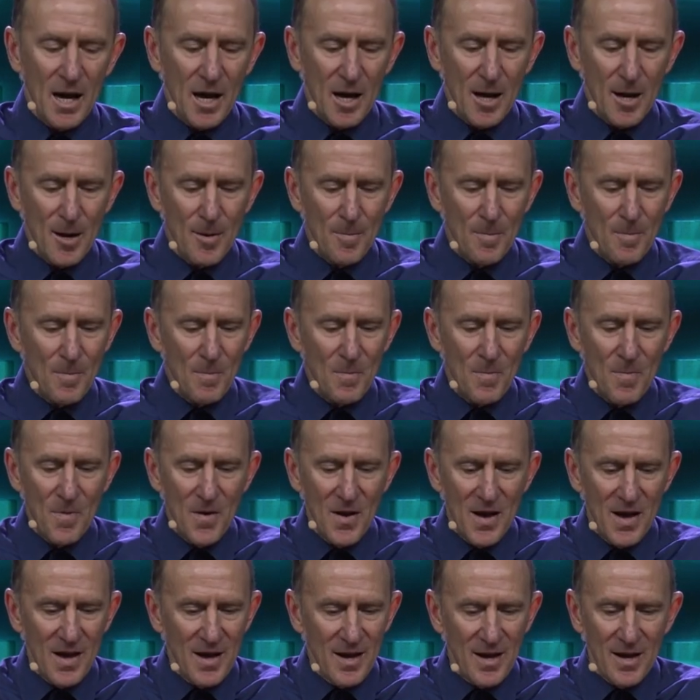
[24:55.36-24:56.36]

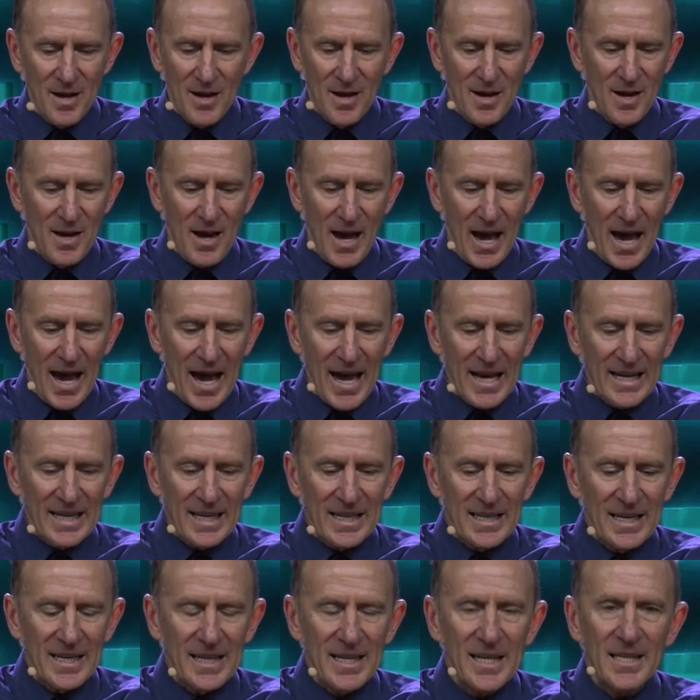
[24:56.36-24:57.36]
Um,
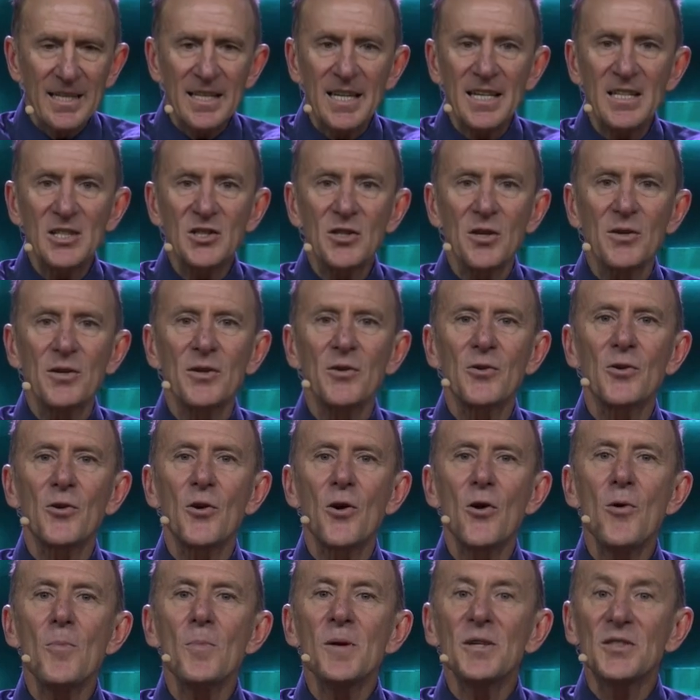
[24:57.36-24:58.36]
and he did a test on
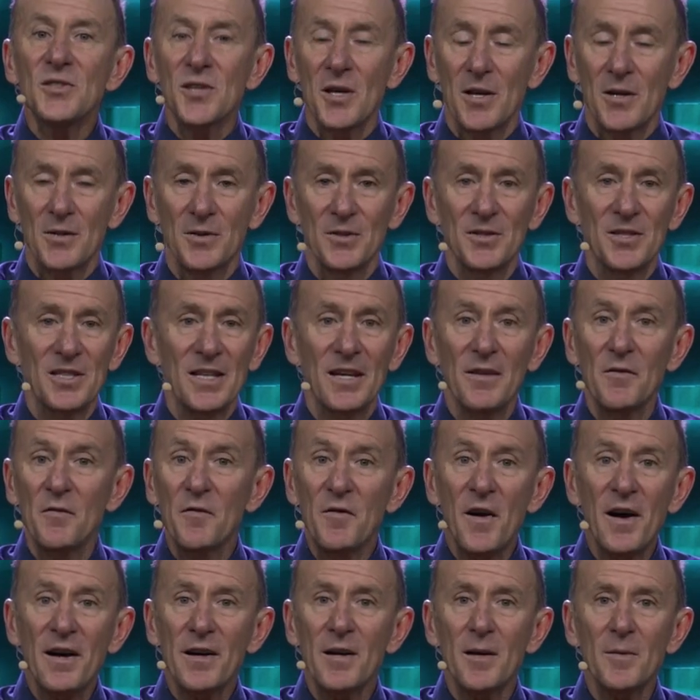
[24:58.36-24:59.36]
chromosomes
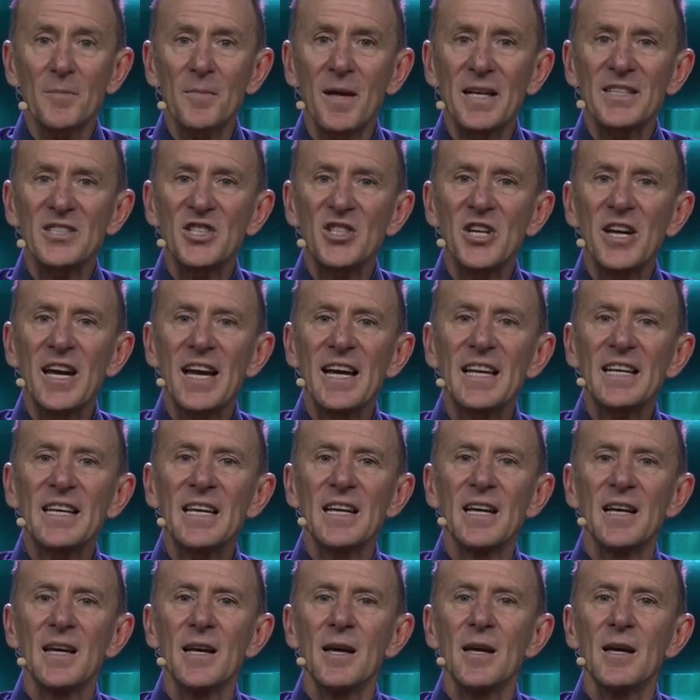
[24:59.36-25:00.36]
and found out that she
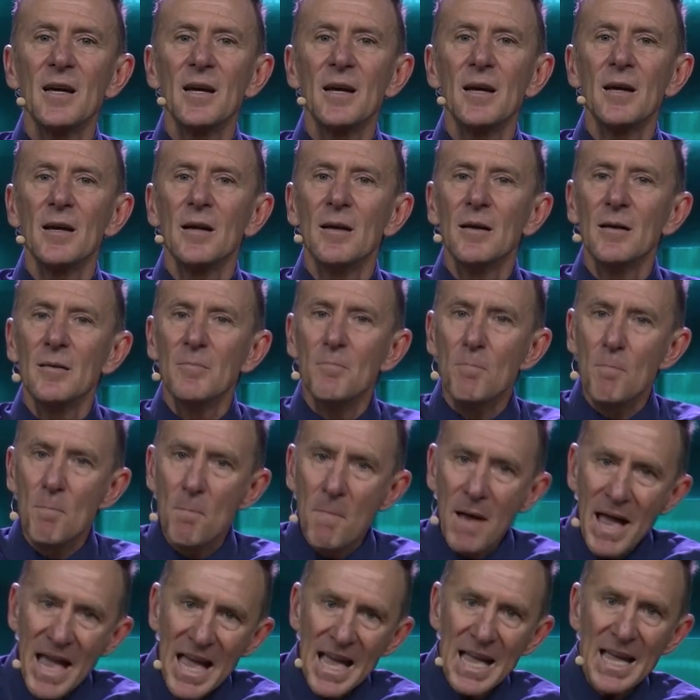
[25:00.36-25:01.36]
had
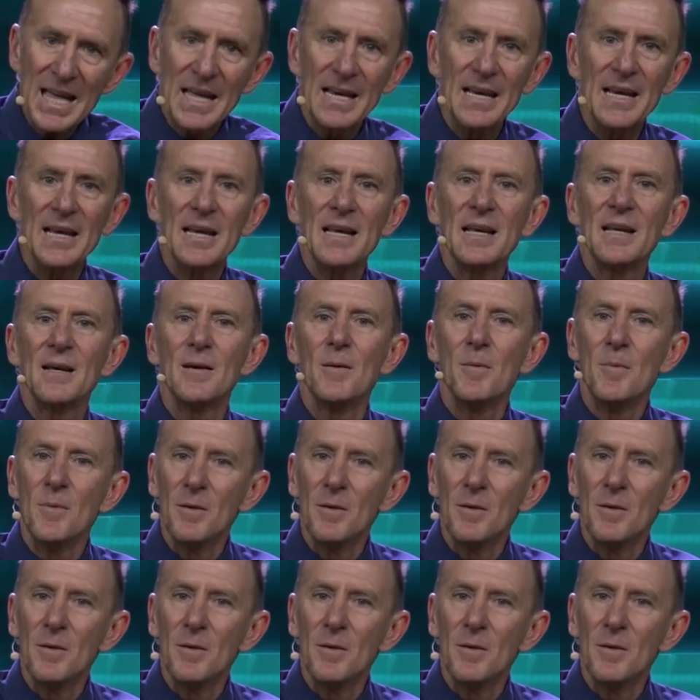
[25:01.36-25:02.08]
manly